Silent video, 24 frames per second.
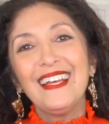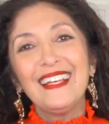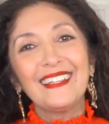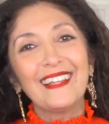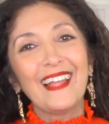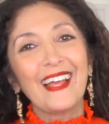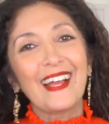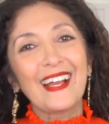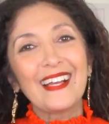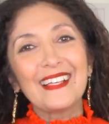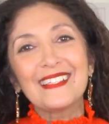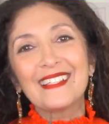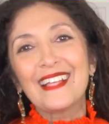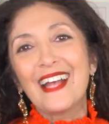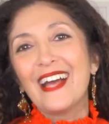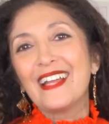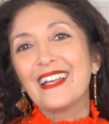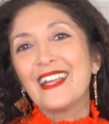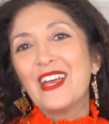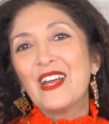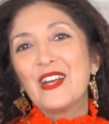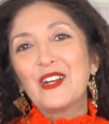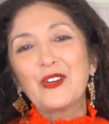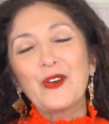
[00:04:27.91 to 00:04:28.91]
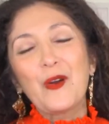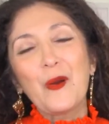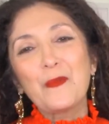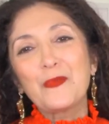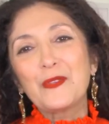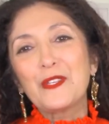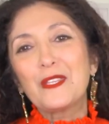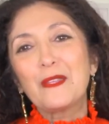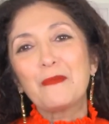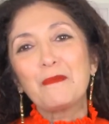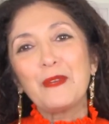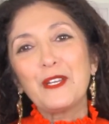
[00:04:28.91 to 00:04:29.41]
like I said, go up
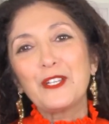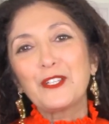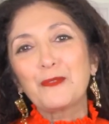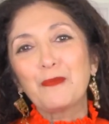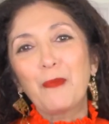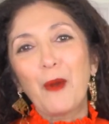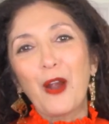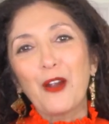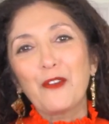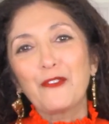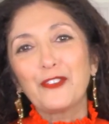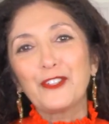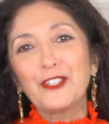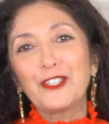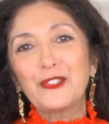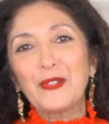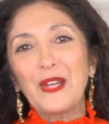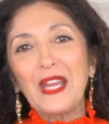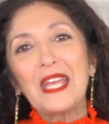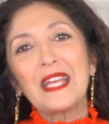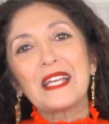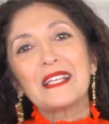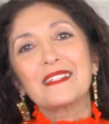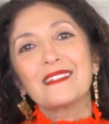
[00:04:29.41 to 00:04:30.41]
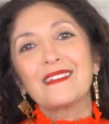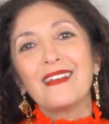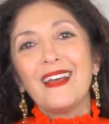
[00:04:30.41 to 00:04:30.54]
to the beach bar for drinks,